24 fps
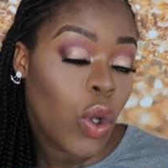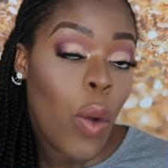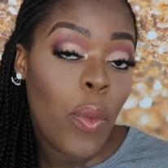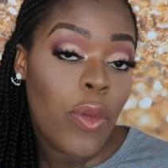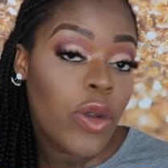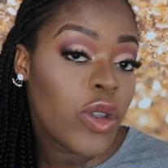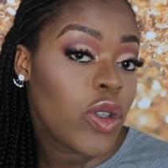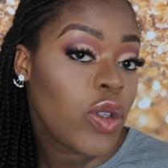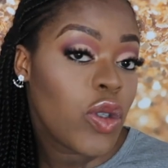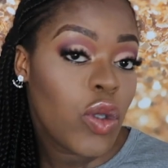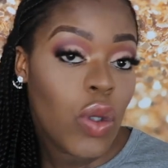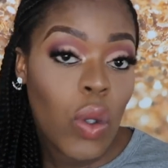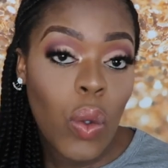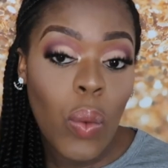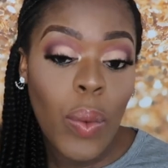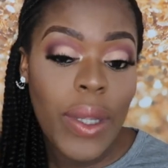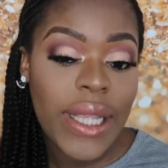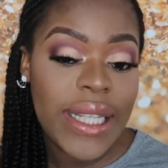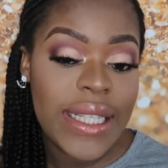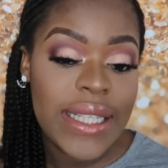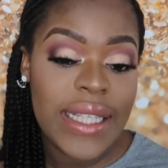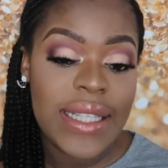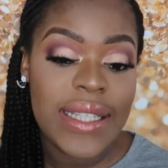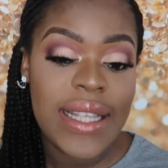almost two
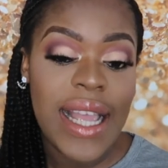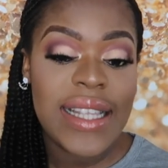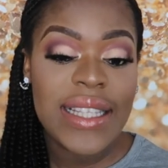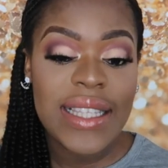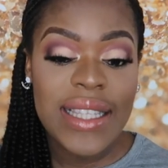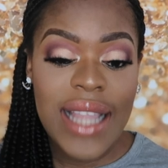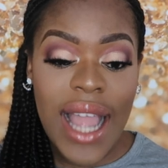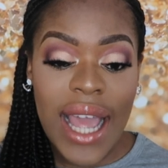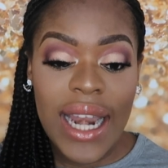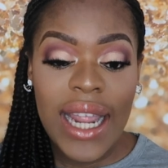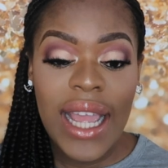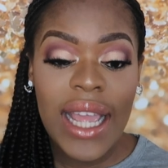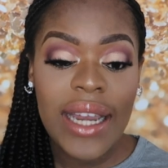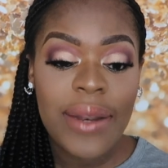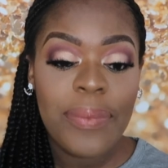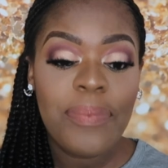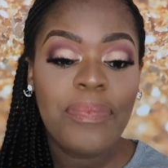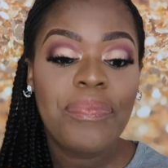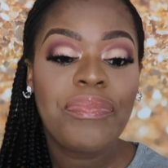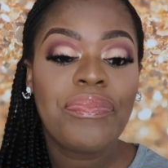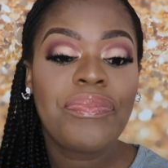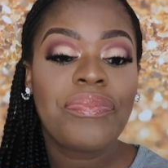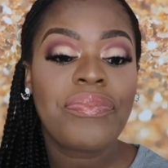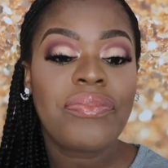weeks since I
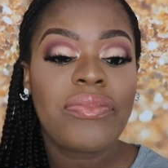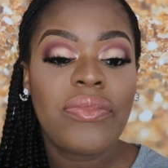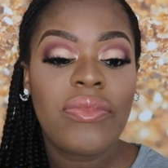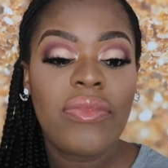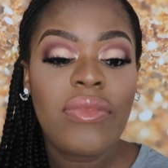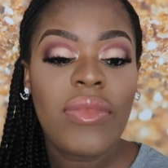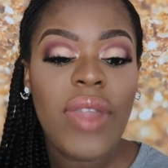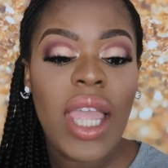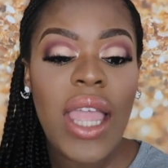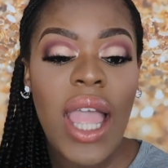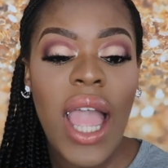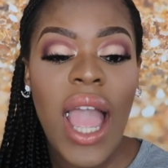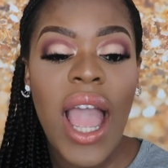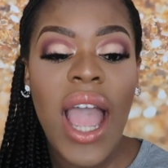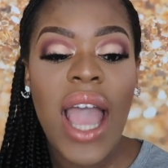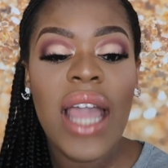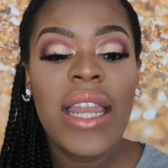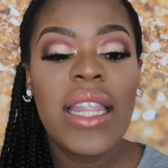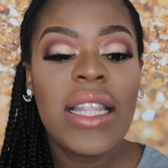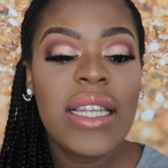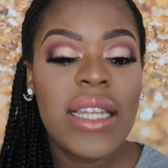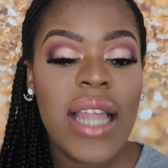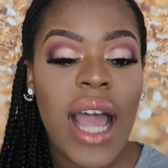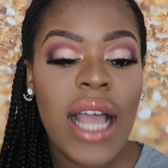started.
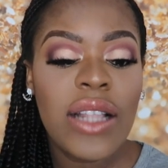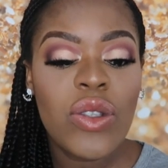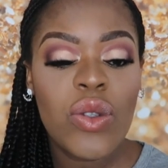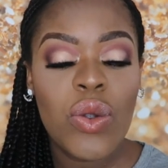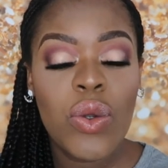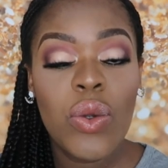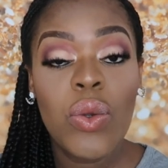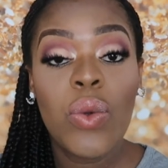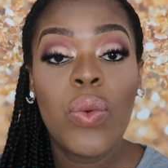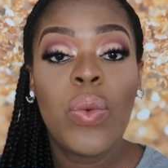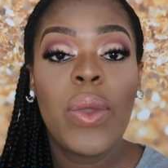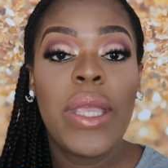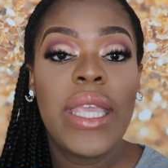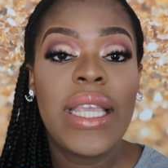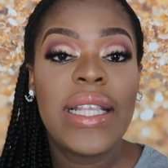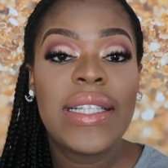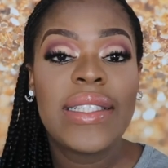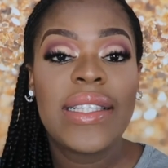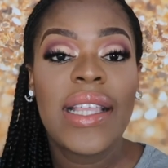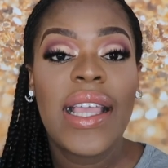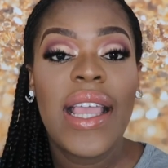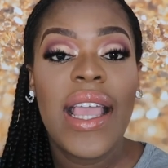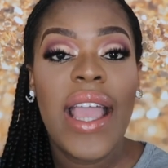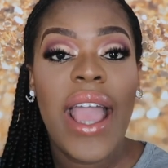And in that two
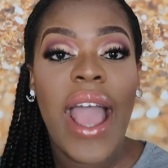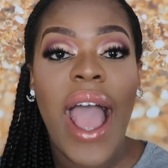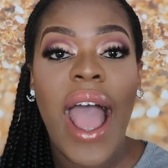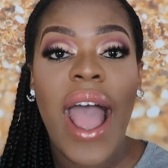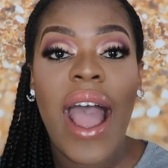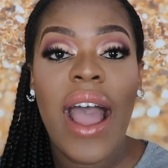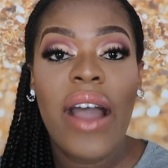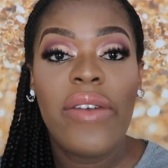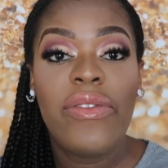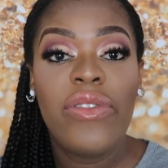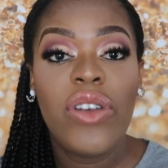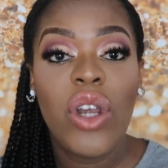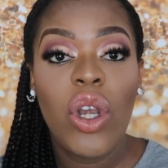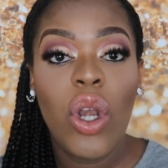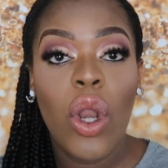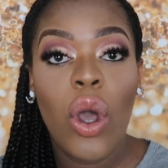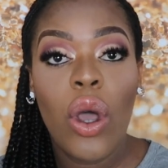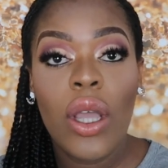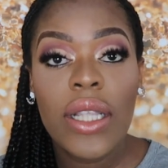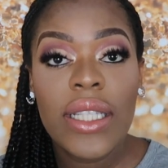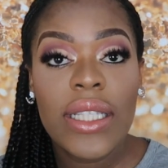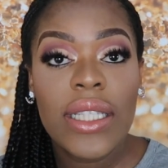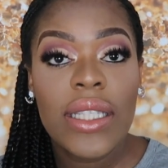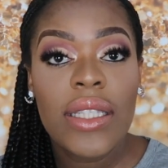weeks, I have
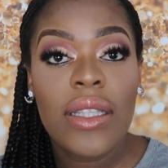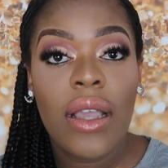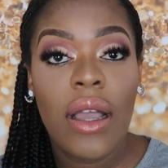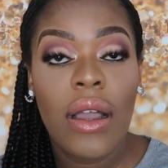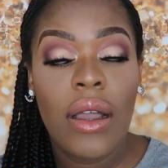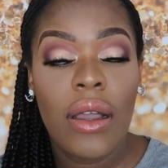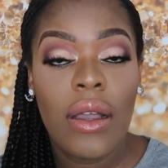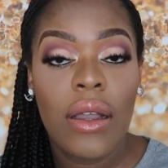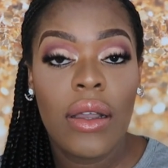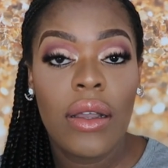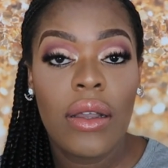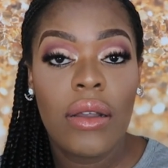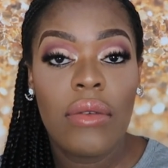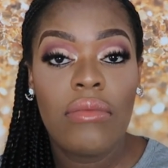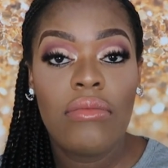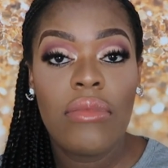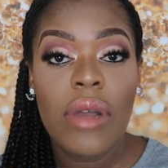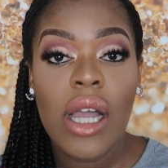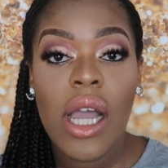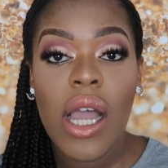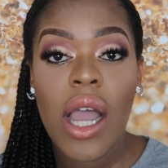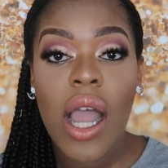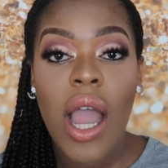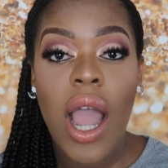lost
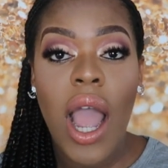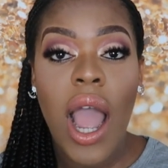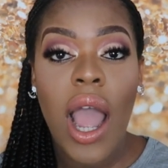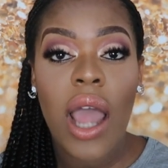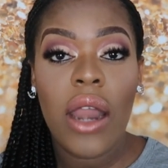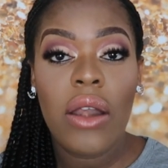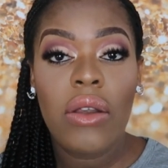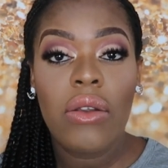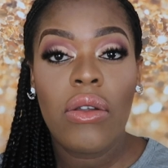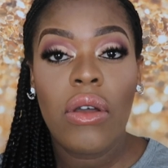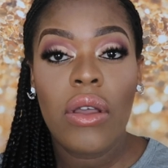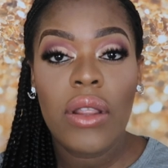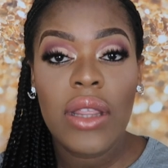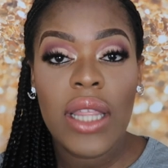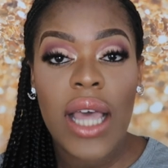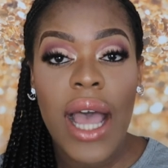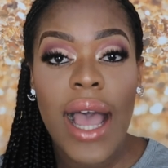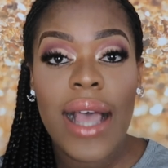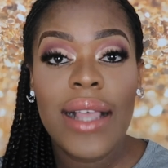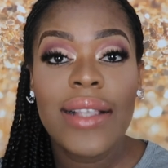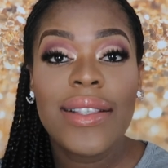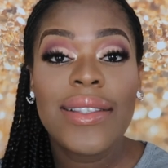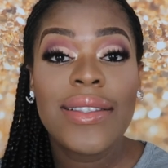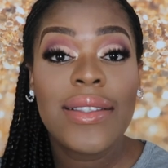um
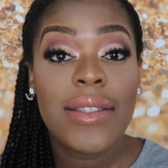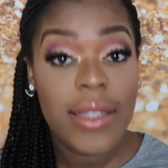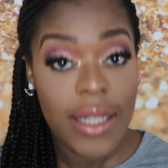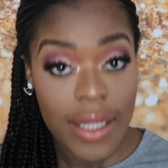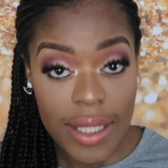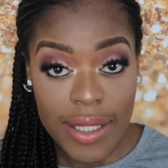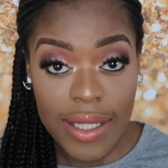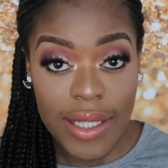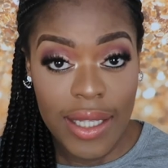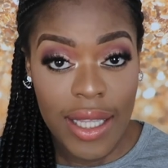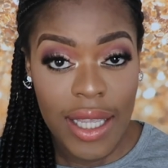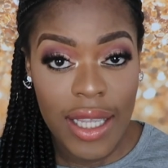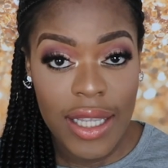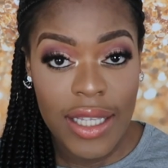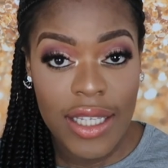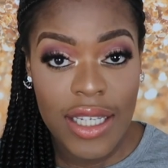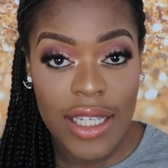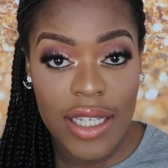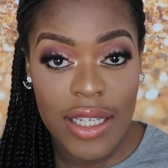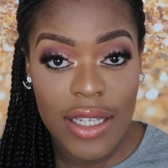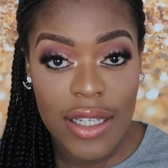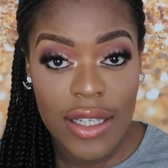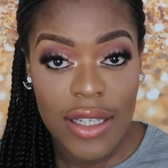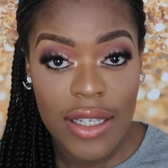another six
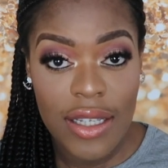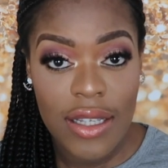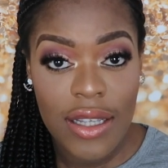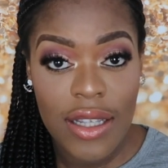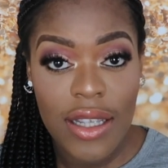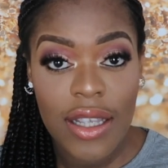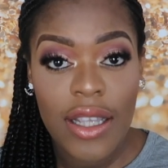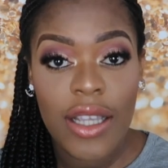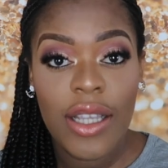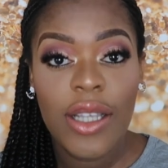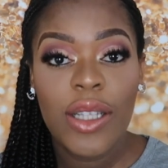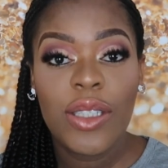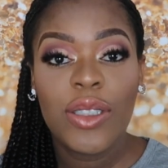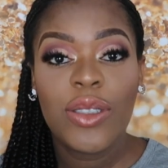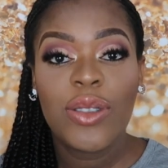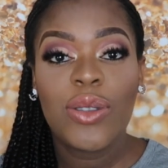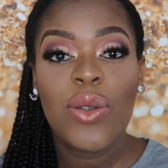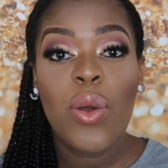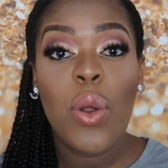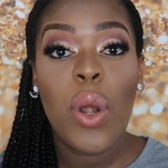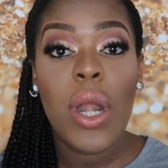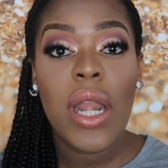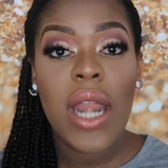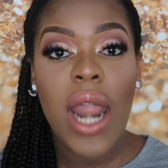kilograms.
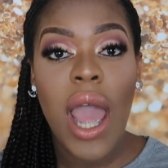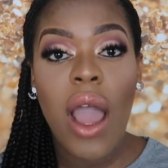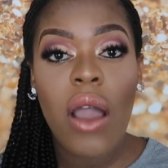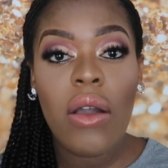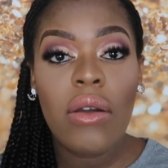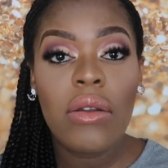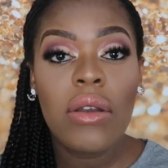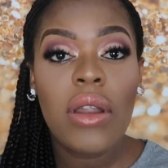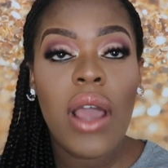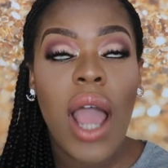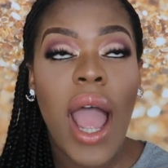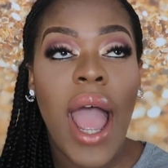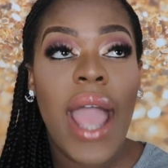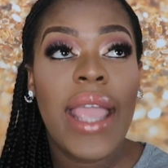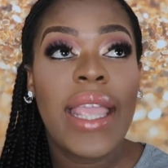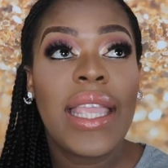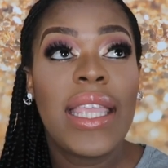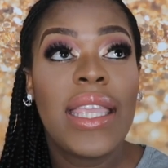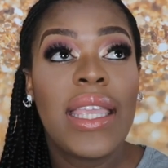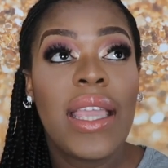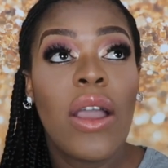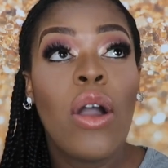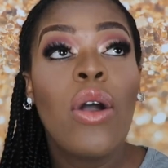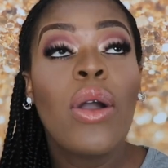So now
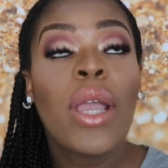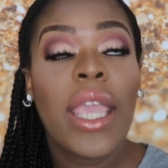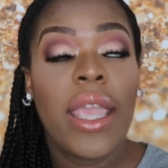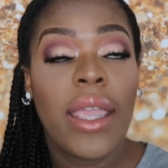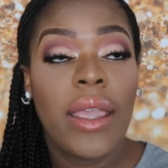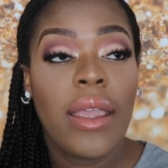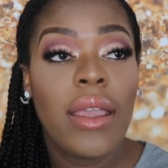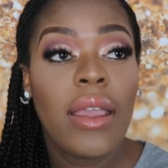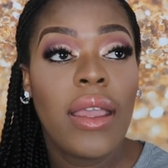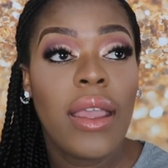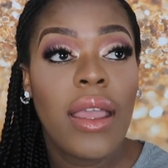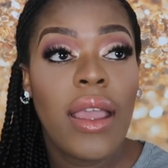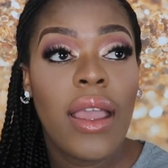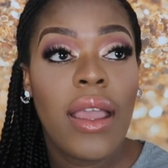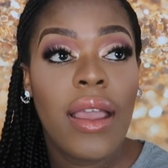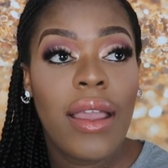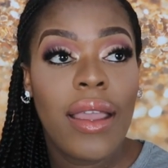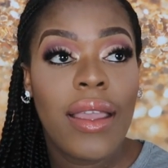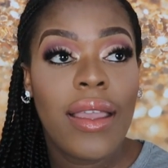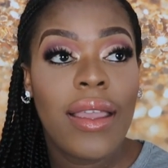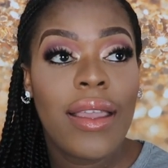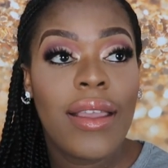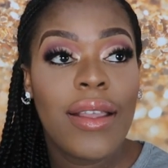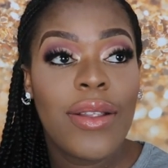I, okay,
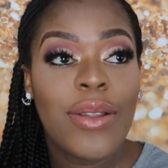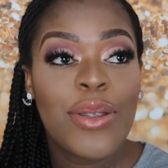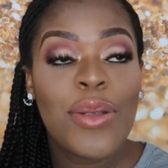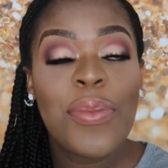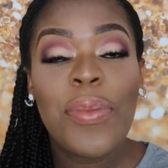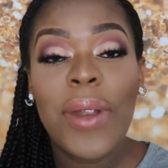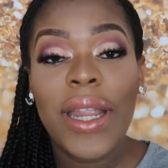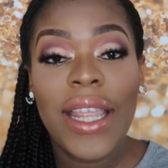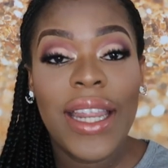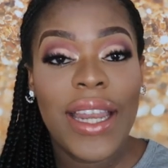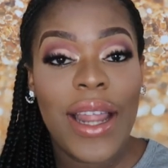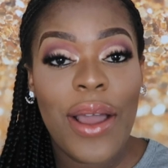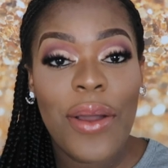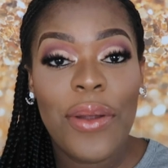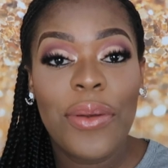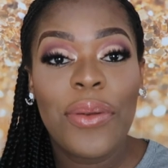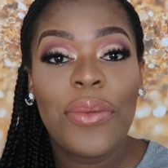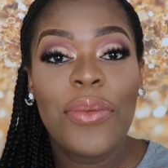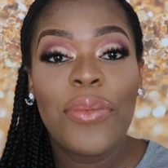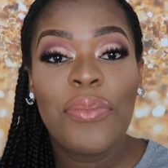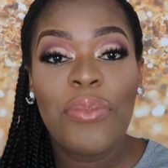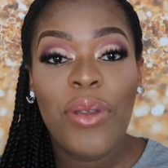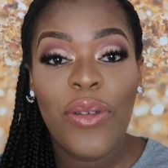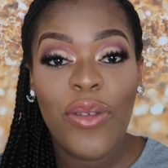to break it
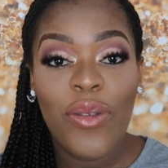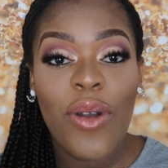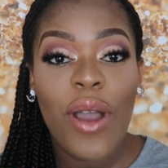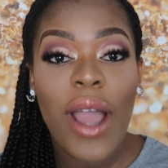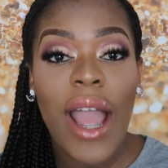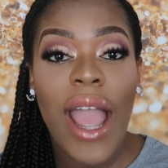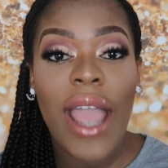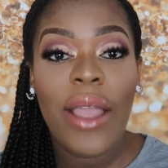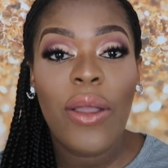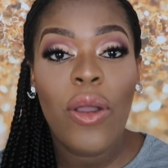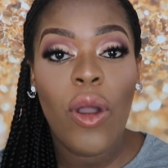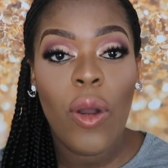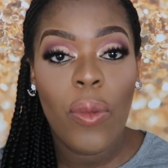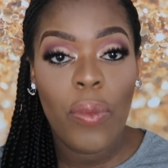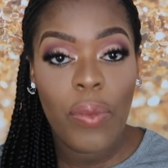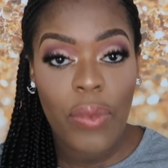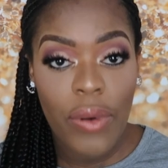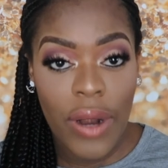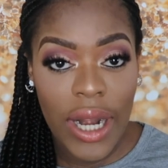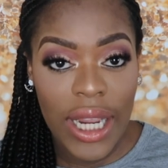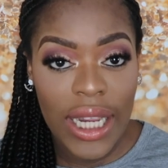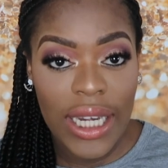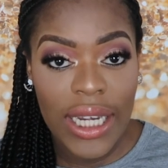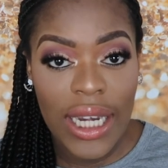down, before I
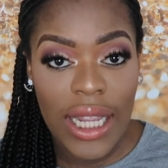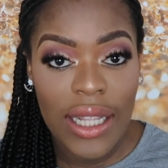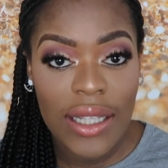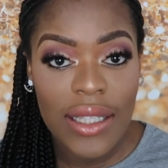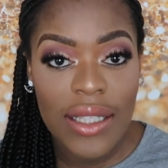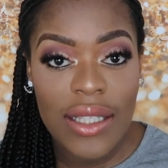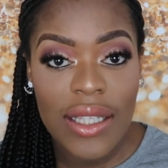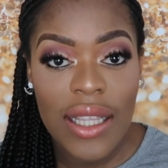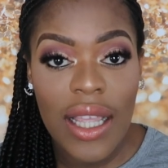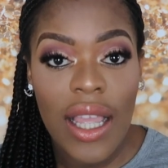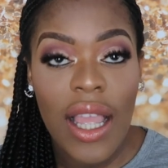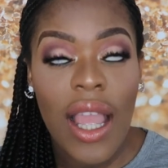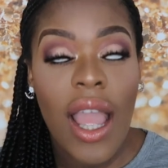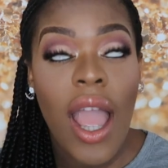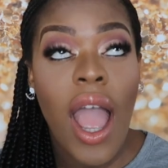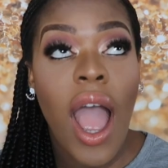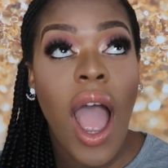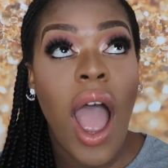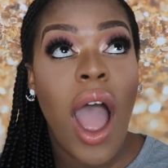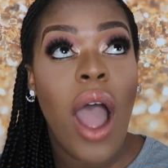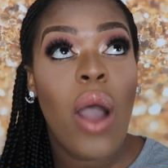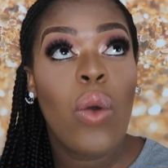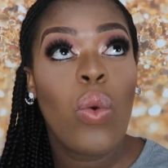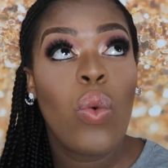got pregnant,
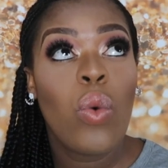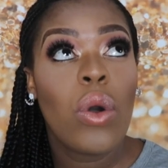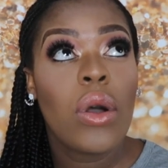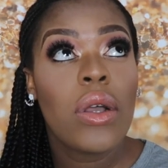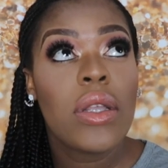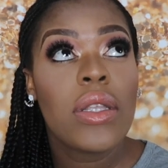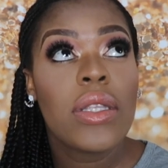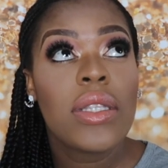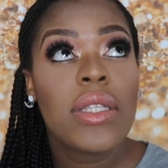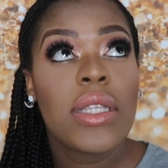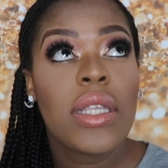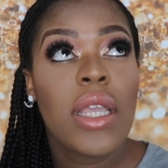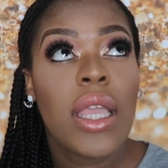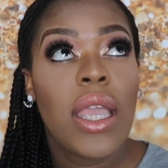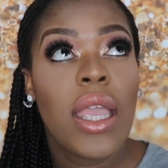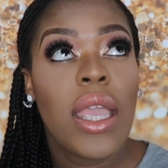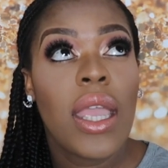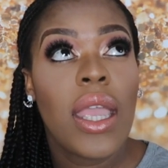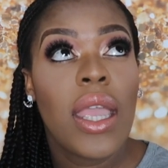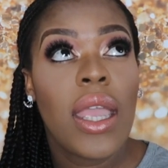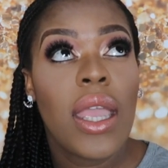I was